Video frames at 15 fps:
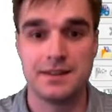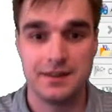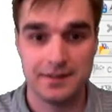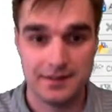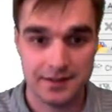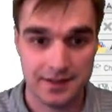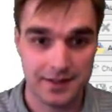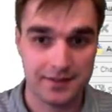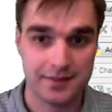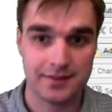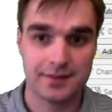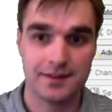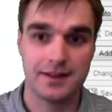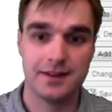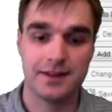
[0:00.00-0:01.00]
it's
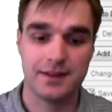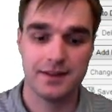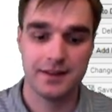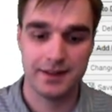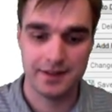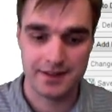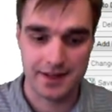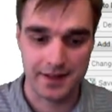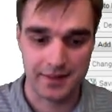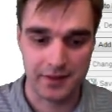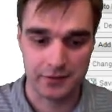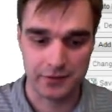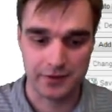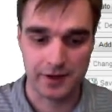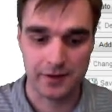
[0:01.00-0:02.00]
gonna, yeah,
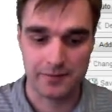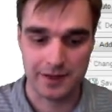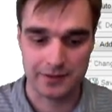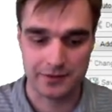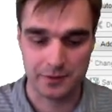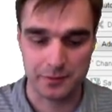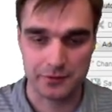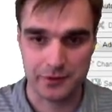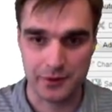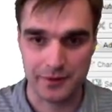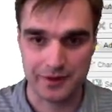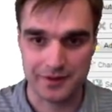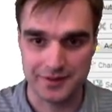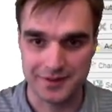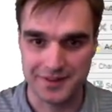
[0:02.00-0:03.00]
this is how fast it was
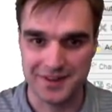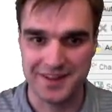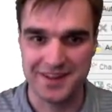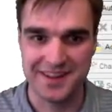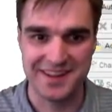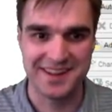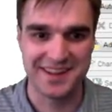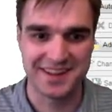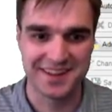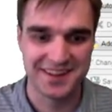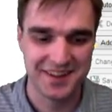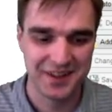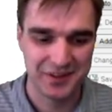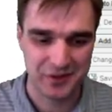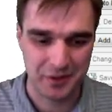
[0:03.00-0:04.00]
going.
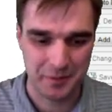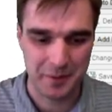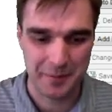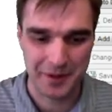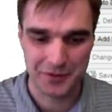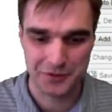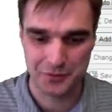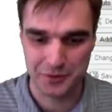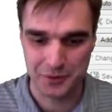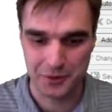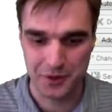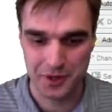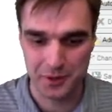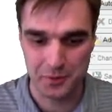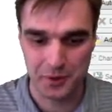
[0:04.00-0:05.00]
So I'm gonna pause the
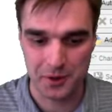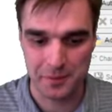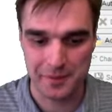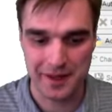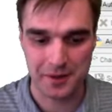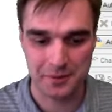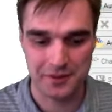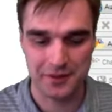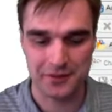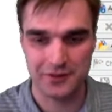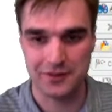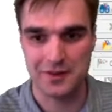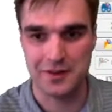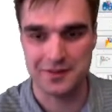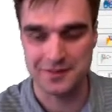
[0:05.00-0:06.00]
recording. We'll come back when this
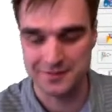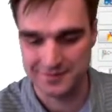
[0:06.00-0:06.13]
is done.